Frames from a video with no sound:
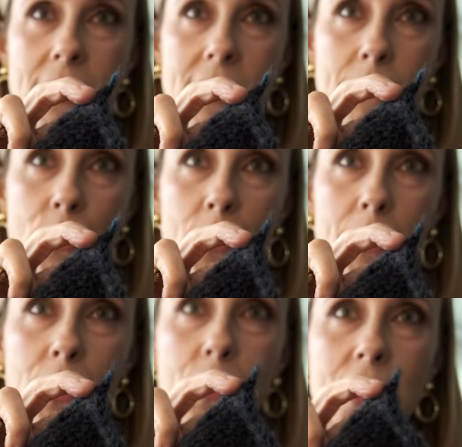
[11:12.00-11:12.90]
it's more
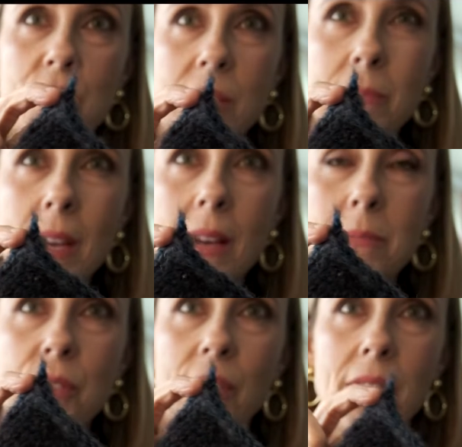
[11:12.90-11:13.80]
bluish,
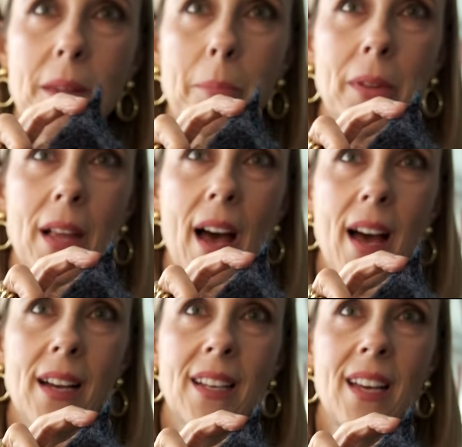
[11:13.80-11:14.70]
sometimes you get the
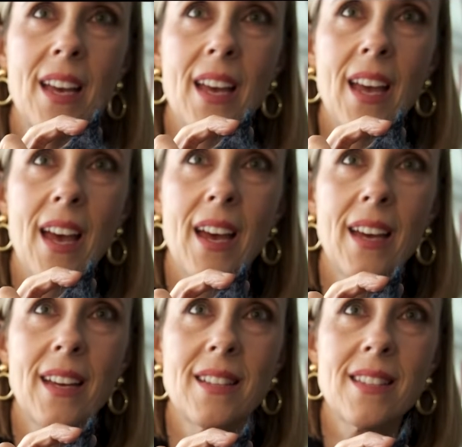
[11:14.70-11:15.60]
black,
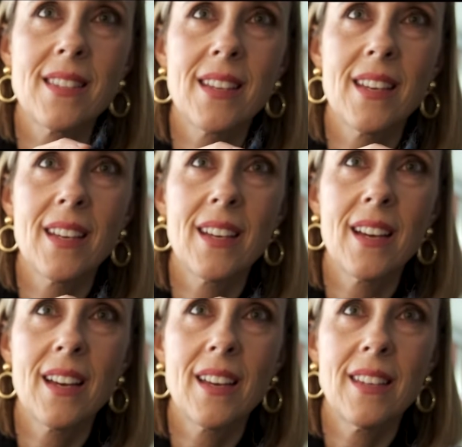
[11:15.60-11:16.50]
and
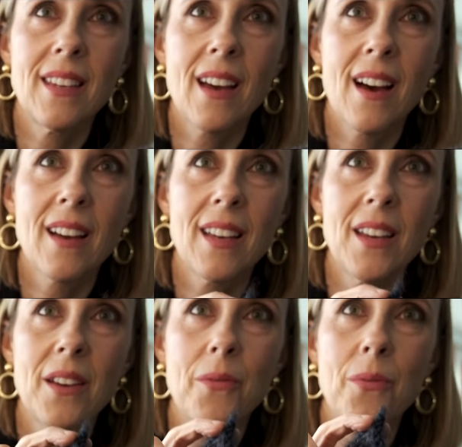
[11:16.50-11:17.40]
yeah,
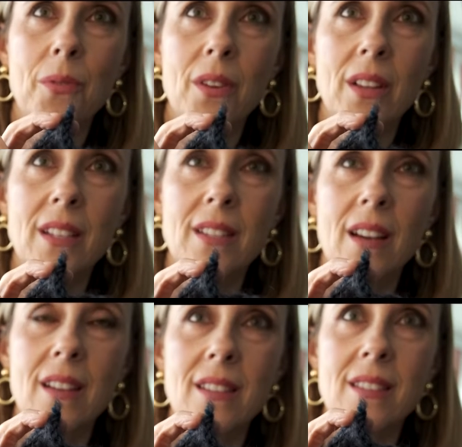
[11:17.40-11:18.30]
it really
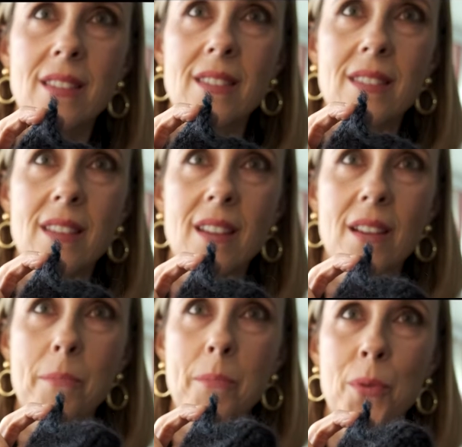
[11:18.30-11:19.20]
does
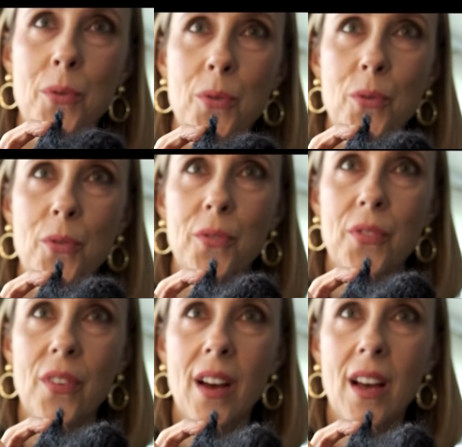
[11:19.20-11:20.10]
move.
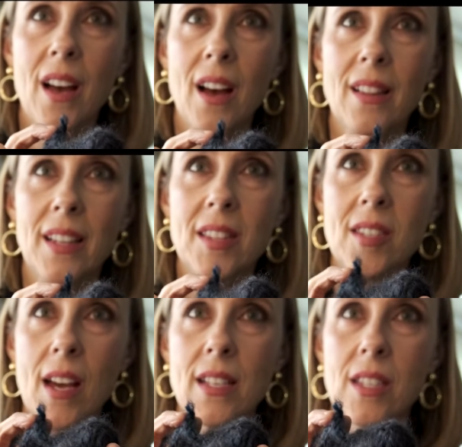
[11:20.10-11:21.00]
I like this
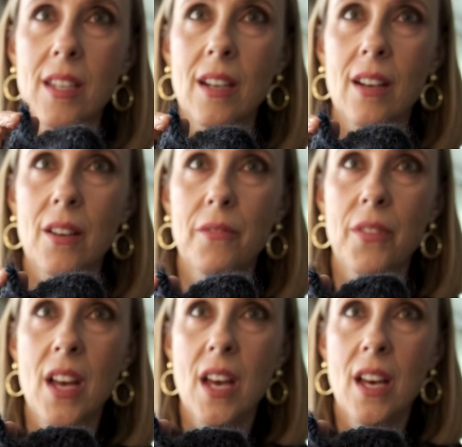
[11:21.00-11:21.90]
idea of
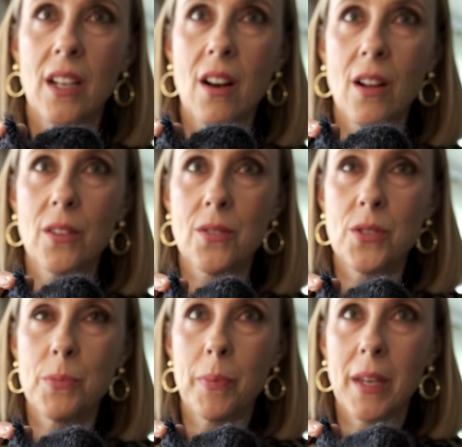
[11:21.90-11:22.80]

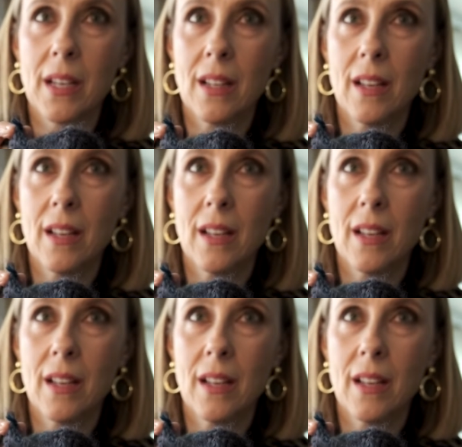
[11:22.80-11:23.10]
colors being,